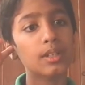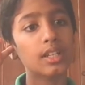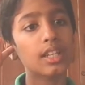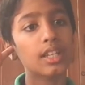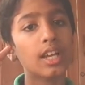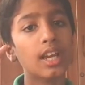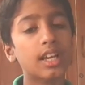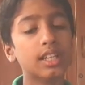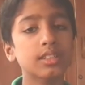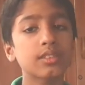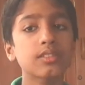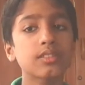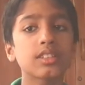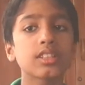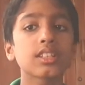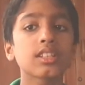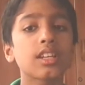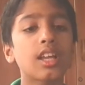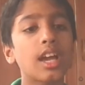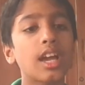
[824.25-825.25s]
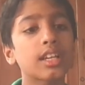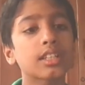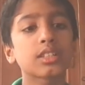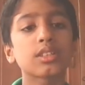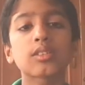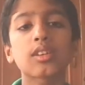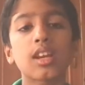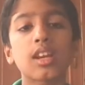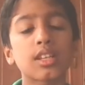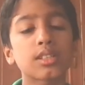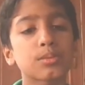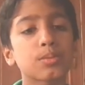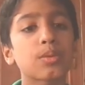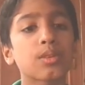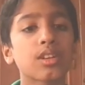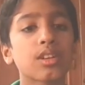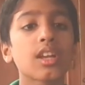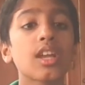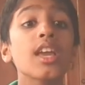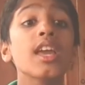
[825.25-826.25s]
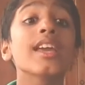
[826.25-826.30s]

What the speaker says: by active transport.